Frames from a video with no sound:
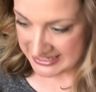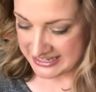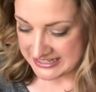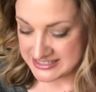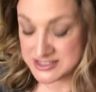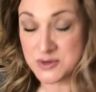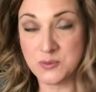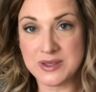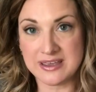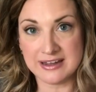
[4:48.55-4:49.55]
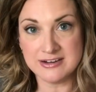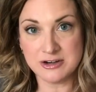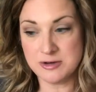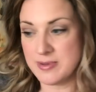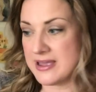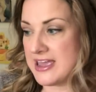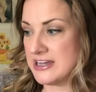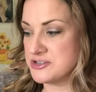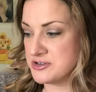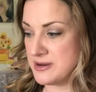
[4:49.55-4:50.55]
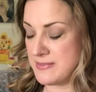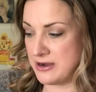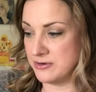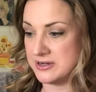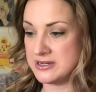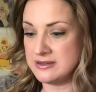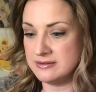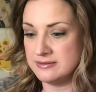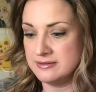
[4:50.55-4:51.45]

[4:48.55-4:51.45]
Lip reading: It is the Weekender by Andrea Mowry,